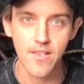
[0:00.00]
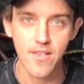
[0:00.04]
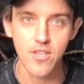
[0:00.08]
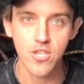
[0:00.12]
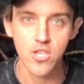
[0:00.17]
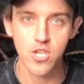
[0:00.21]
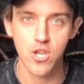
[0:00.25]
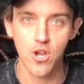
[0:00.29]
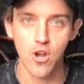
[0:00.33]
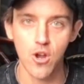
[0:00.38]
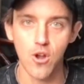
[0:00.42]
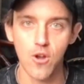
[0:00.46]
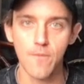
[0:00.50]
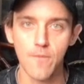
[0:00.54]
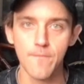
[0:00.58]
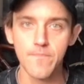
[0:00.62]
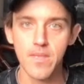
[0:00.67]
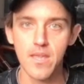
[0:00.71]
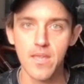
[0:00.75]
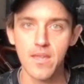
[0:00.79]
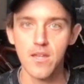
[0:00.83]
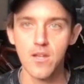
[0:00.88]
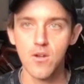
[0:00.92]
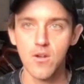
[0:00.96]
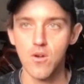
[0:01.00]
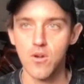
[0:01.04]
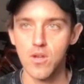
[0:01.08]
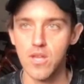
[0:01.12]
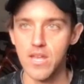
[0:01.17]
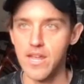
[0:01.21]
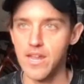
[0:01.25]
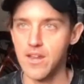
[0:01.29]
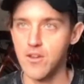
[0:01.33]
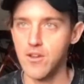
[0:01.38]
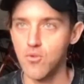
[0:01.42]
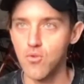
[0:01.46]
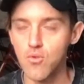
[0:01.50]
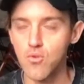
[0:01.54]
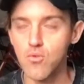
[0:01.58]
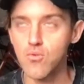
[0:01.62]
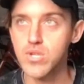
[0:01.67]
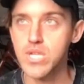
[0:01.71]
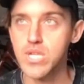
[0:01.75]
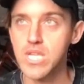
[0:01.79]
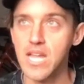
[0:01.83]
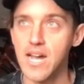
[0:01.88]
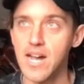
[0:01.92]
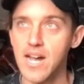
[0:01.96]
So it all
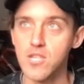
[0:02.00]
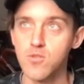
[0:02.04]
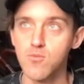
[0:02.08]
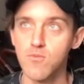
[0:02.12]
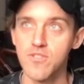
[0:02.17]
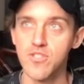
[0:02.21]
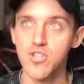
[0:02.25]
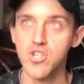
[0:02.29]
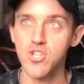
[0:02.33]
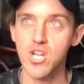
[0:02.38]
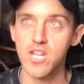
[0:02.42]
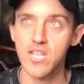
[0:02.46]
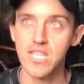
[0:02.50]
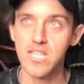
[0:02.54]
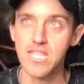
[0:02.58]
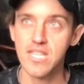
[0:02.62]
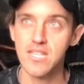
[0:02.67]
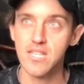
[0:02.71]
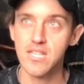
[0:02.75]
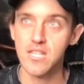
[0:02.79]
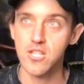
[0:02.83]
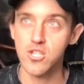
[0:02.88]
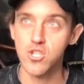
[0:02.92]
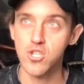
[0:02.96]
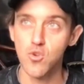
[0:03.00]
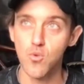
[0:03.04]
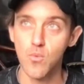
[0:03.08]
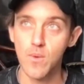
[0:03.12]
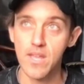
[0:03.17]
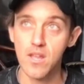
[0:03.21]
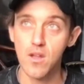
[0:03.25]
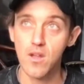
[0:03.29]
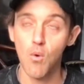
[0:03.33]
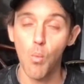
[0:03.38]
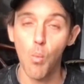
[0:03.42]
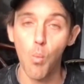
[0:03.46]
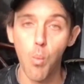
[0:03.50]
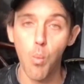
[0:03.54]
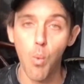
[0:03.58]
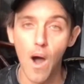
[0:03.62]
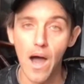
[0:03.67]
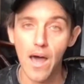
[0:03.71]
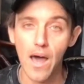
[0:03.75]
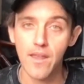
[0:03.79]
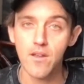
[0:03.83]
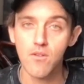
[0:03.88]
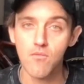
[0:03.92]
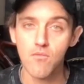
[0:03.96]
starts with just doing
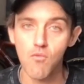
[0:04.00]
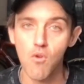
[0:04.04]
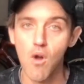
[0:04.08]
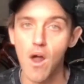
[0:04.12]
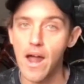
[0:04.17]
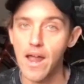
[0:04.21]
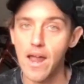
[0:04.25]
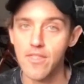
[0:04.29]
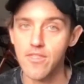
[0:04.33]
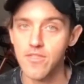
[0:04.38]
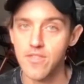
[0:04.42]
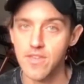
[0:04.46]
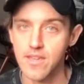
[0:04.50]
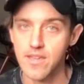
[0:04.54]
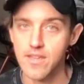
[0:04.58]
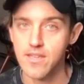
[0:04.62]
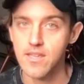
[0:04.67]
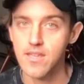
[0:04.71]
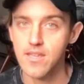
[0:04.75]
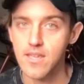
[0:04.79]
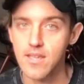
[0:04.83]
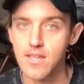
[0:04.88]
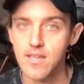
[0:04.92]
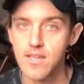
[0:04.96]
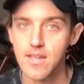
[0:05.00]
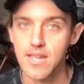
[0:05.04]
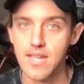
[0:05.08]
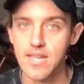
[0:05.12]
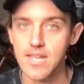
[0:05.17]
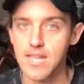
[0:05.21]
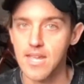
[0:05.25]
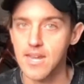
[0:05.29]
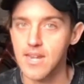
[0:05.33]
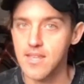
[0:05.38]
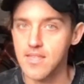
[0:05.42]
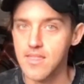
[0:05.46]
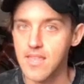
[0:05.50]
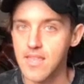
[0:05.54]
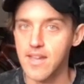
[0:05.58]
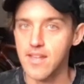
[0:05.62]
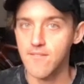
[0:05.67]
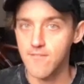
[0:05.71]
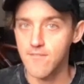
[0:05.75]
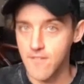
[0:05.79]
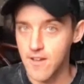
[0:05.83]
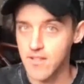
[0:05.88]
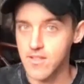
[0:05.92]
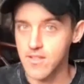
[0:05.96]
one right thing and getting
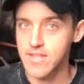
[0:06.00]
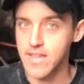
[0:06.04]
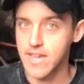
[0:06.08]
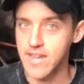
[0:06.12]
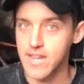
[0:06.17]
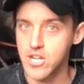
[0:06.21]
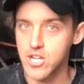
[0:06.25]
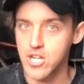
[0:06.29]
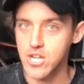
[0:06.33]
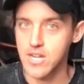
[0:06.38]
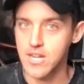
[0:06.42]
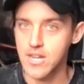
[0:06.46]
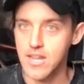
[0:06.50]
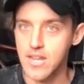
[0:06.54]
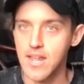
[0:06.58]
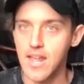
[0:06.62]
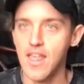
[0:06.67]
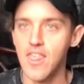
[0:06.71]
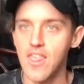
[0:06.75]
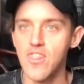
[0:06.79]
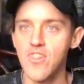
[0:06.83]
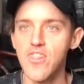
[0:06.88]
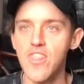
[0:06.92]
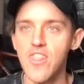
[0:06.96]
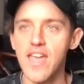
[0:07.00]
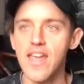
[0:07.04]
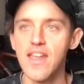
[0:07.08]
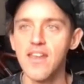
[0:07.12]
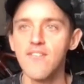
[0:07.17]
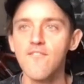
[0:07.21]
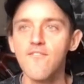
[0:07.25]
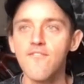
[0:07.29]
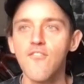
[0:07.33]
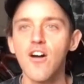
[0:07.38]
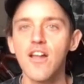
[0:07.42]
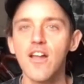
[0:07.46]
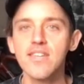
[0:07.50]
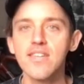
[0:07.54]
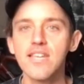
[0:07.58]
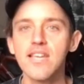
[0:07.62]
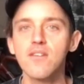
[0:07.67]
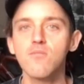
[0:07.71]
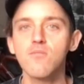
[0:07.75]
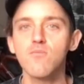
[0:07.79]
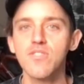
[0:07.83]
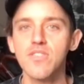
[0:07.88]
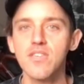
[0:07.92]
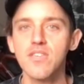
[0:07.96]
that validation, and then finding
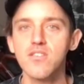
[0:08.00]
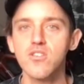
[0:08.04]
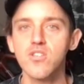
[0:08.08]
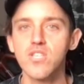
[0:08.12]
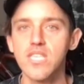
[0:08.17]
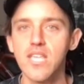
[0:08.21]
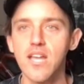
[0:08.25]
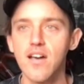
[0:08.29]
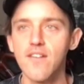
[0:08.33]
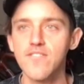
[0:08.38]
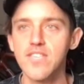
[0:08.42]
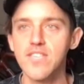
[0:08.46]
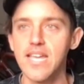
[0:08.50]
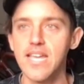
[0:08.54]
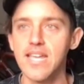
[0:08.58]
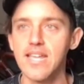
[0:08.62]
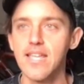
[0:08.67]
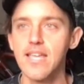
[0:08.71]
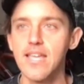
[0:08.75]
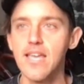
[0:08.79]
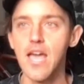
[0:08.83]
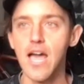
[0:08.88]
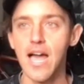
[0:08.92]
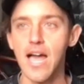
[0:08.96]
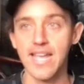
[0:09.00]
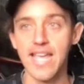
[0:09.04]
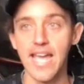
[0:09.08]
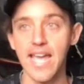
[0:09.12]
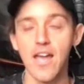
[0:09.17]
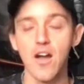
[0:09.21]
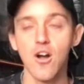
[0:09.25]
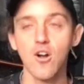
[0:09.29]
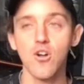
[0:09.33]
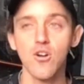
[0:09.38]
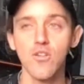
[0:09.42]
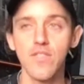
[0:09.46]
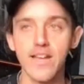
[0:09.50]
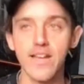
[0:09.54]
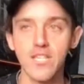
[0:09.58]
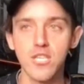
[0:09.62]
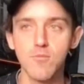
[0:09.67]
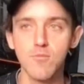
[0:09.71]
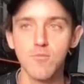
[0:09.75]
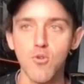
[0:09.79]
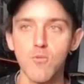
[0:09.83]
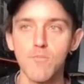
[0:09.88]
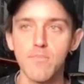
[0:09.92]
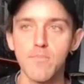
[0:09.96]
it within yourself, saying, okay, I've got that
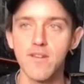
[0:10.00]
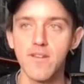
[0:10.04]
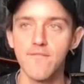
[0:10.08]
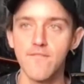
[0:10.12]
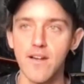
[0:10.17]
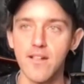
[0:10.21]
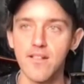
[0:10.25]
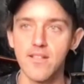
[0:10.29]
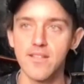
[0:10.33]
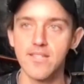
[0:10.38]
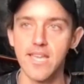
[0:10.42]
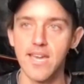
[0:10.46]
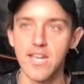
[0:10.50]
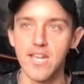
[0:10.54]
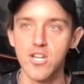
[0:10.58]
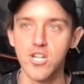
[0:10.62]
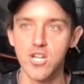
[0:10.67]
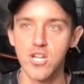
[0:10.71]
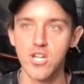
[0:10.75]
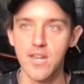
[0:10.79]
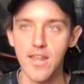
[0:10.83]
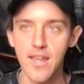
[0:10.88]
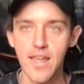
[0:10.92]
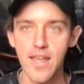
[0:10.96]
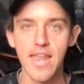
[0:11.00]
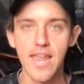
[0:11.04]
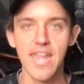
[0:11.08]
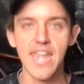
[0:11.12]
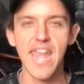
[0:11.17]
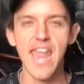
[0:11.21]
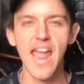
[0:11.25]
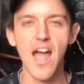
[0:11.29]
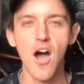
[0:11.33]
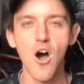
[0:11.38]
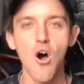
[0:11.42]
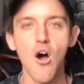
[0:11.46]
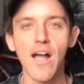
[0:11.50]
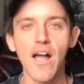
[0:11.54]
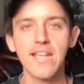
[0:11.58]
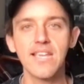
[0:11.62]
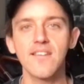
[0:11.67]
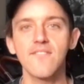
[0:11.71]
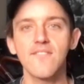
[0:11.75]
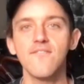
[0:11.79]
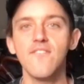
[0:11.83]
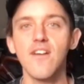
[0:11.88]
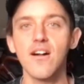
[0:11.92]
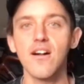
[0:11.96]
small bit of validation. Now I
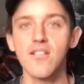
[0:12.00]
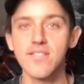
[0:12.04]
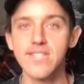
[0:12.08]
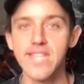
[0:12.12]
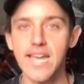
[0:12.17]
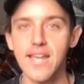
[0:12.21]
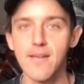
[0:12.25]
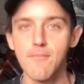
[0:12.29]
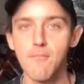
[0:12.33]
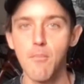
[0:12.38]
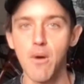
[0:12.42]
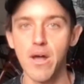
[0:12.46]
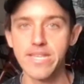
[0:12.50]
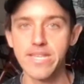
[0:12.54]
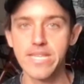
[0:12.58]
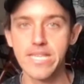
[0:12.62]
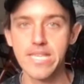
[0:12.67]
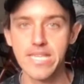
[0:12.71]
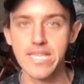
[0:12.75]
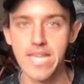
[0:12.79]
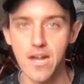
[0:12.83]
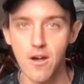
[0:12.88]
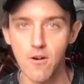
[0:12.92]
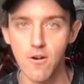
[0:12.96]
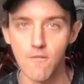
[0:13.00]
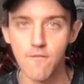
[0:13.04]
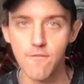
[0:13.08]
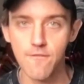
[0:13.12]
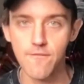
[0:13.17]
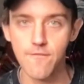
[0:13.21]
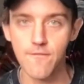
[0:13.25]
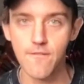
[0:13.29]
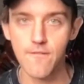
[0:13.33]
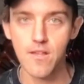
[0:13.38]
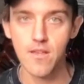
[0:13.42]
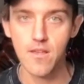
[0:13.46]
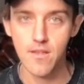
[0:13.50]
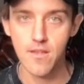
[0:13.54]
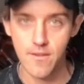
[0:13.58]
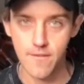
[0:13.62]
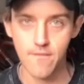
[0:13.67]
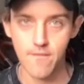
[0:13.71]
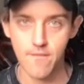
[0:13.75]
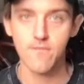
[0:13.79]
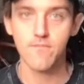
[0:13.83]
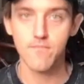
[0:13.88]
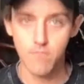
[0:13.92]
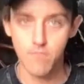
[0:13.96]
can validate myself
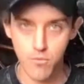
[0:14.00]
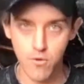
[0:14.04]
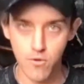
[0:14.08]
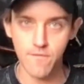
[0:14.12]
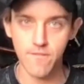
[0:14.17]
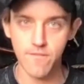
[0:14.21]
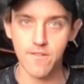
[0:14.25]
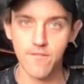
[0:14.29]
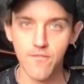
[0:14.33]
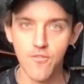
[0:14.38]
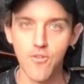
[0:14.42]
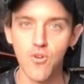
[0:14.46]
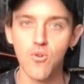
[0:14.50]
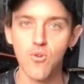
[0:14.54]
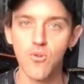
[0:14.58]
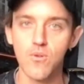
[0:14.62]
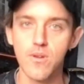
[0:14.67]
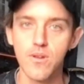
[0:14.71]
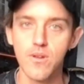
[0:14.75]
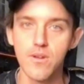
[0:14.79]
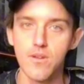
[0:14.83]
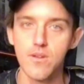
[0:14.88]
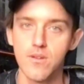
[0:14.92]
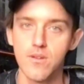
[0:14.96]
moving forward.